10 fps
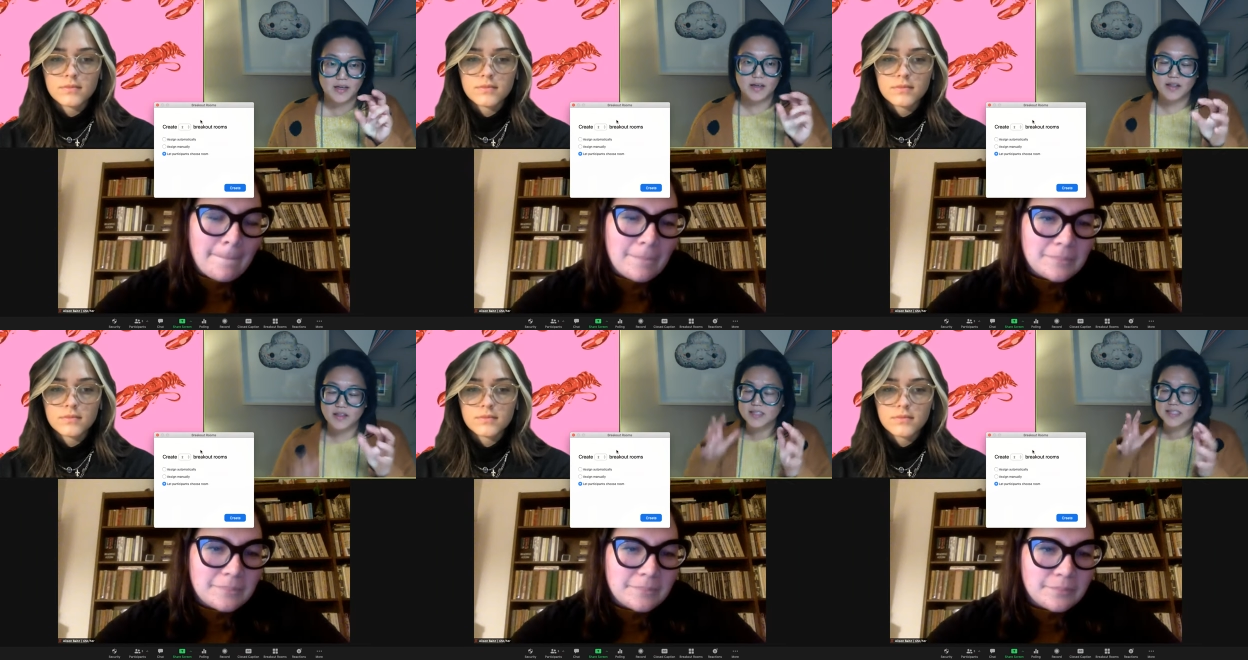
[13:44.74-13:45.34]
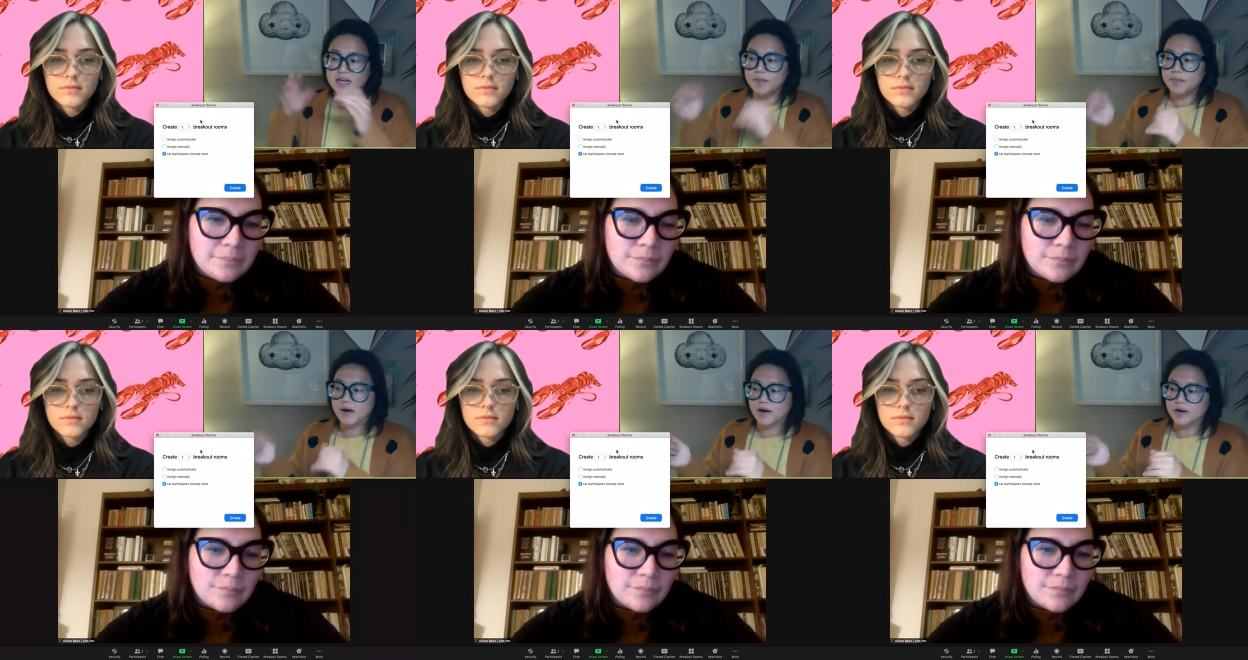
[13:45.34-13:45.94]
Speaker 1: in the
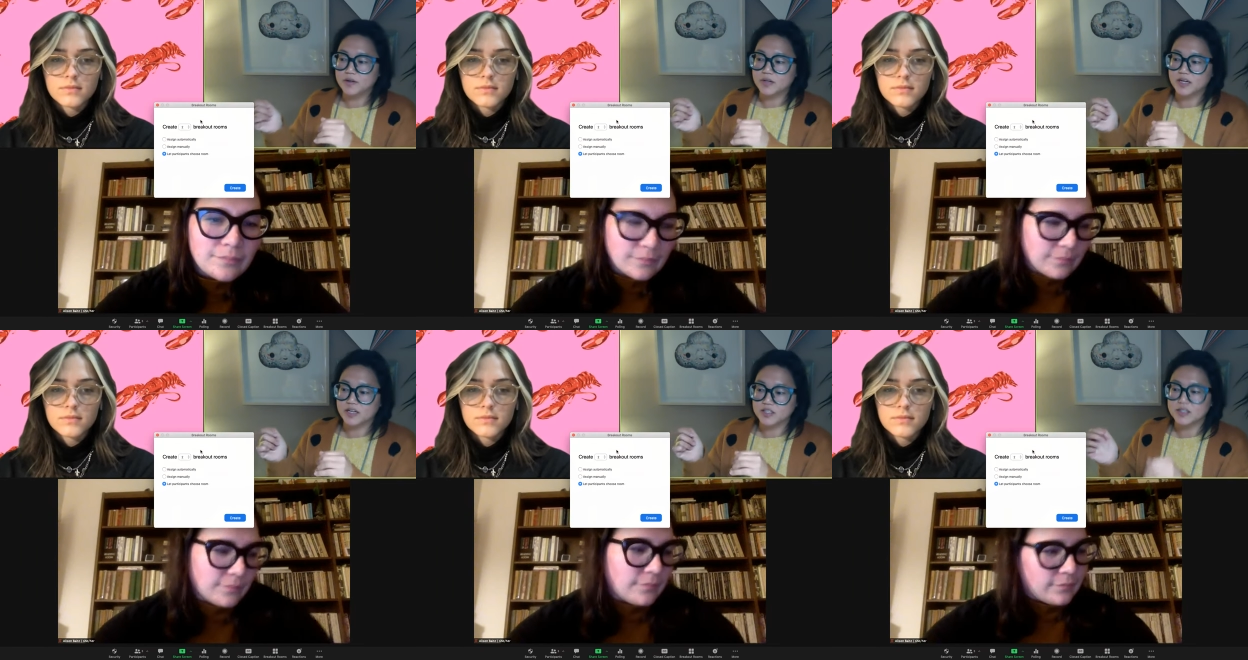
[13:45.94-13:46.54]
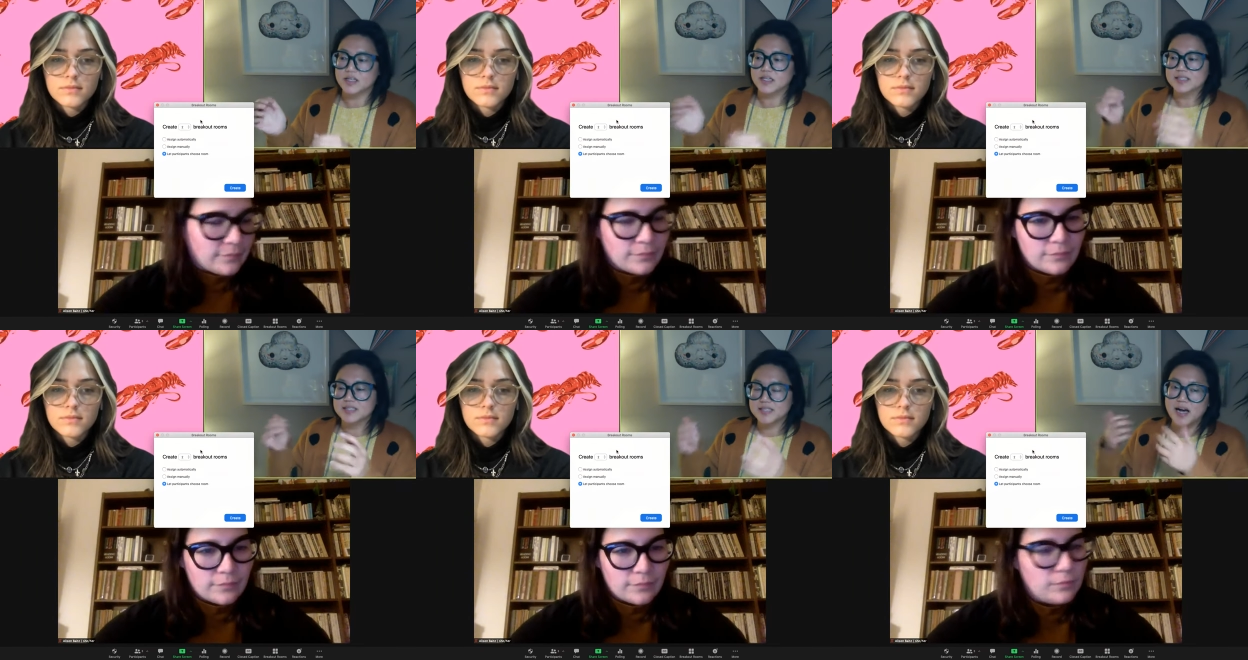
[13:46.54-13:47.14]
setup part. You can actually like
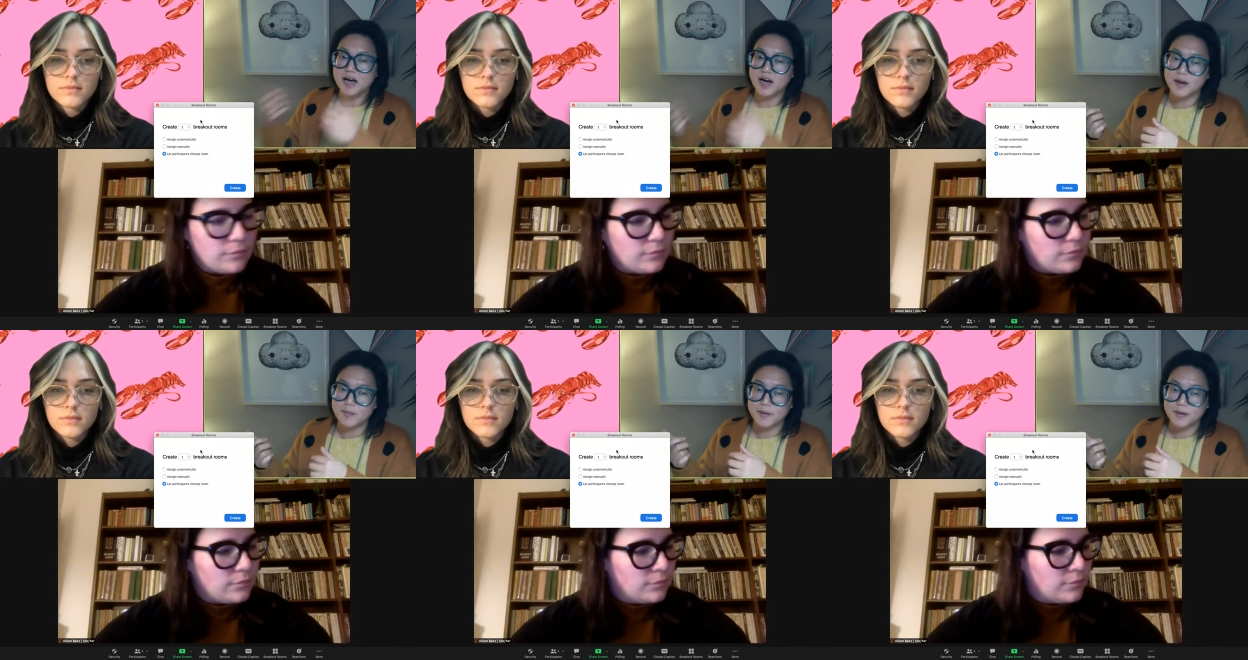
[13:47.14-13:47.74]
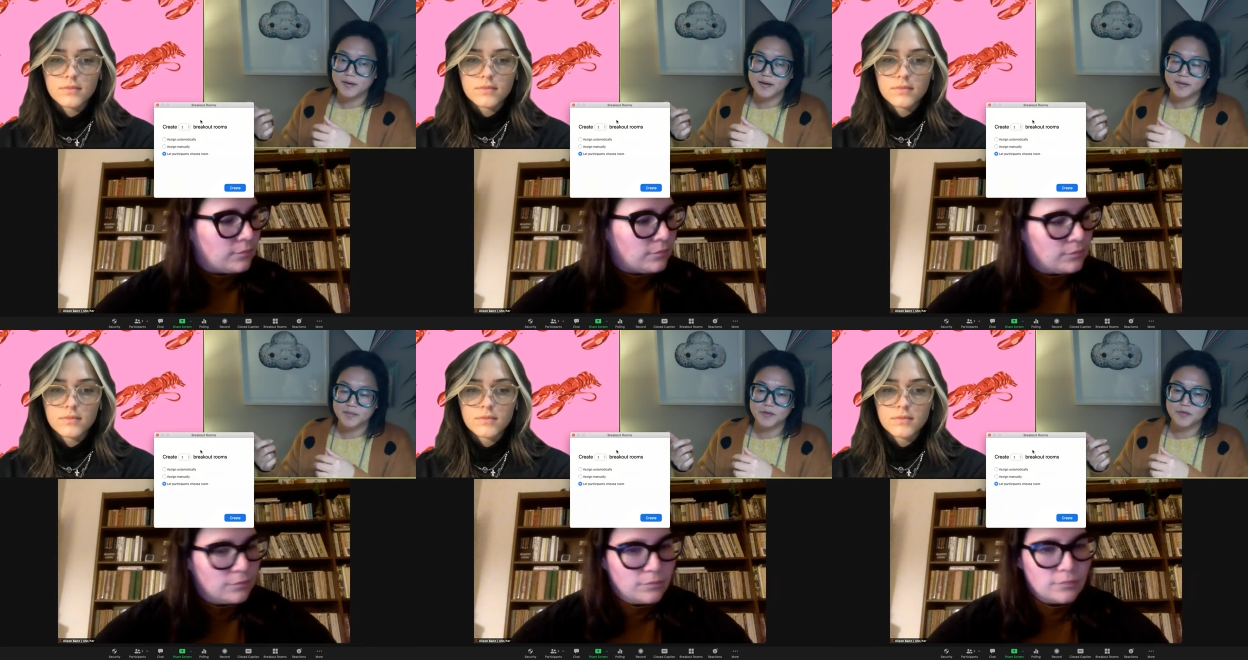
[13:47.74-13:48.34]
set up
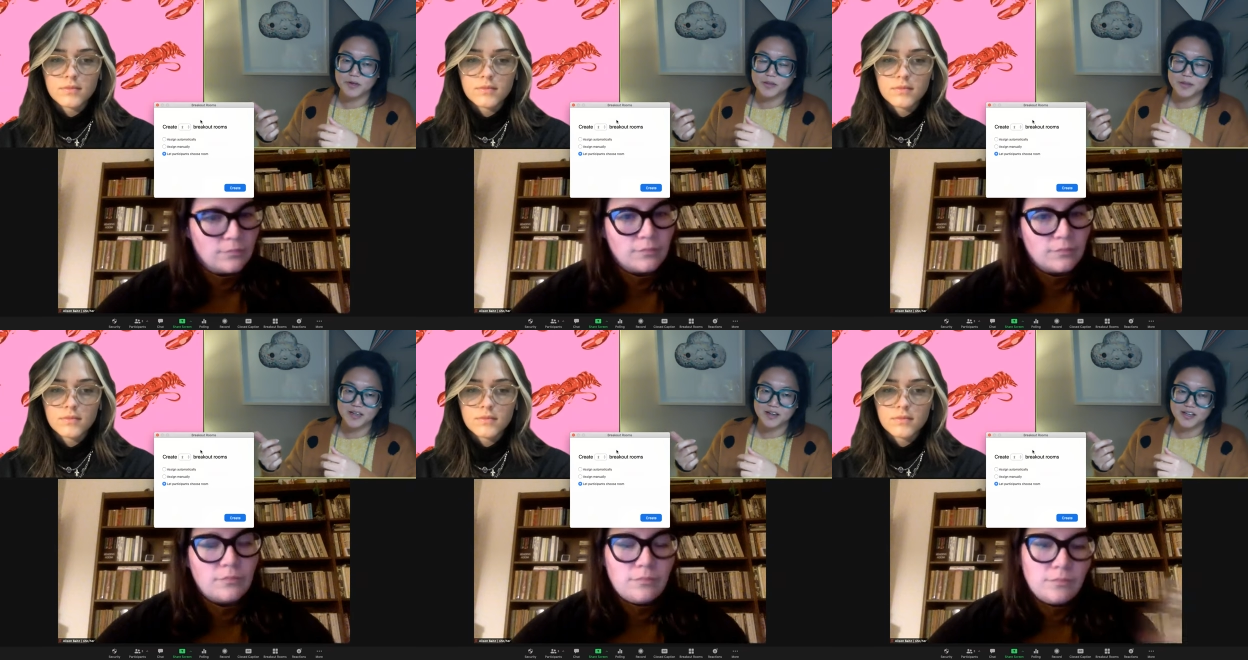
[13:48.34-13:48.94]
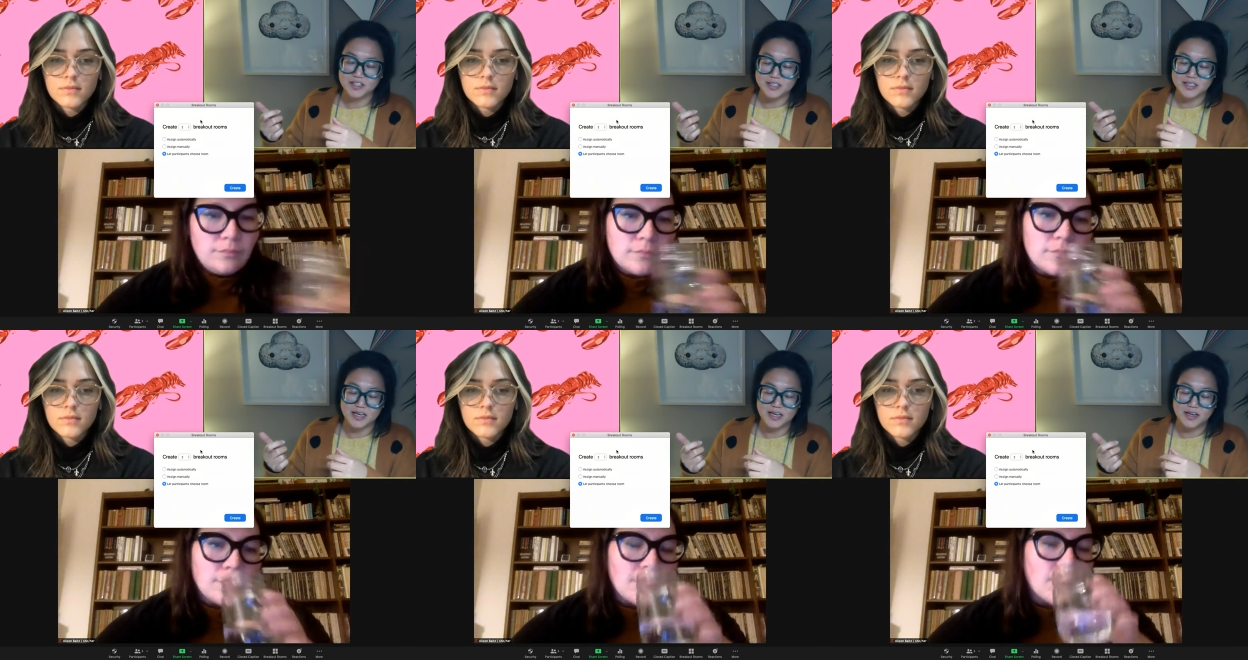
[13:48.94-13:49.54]
before the meeting launches
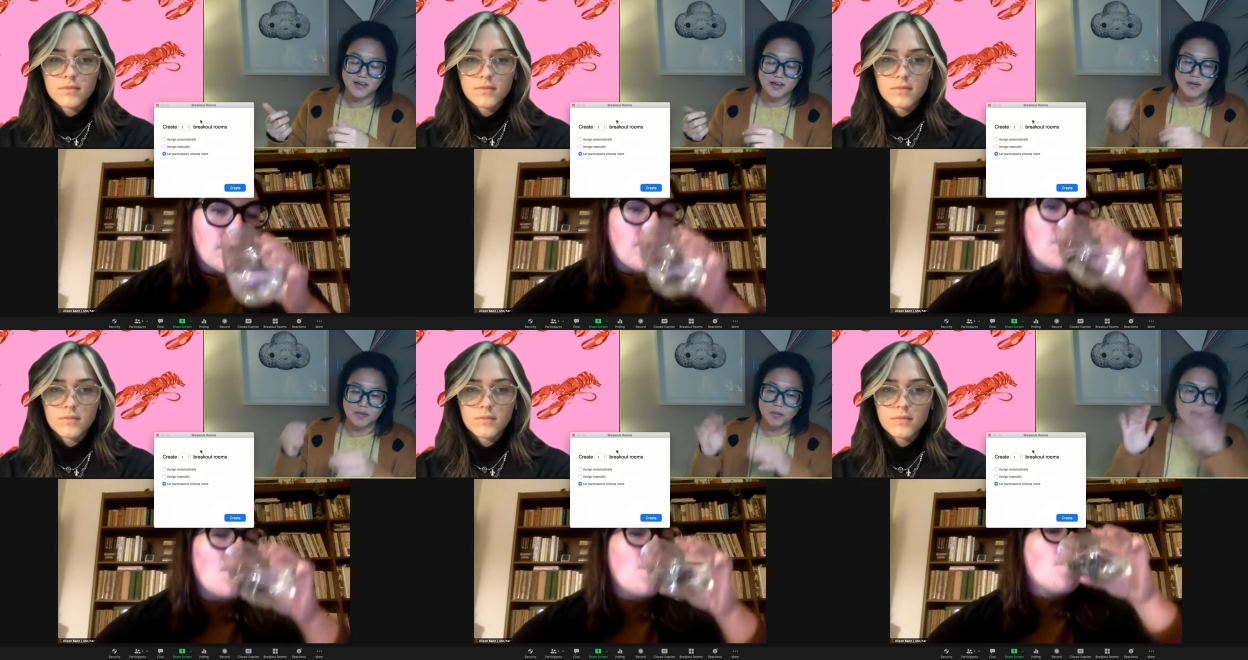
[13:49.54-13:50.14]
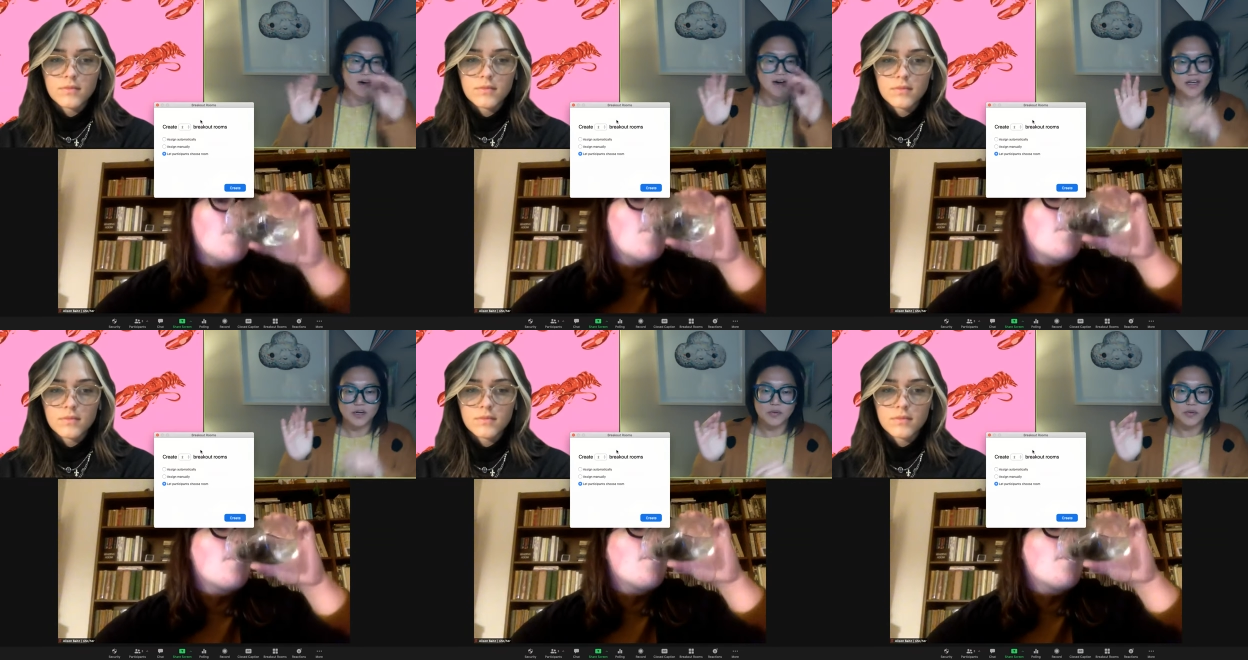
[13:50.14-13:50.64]
again what kind of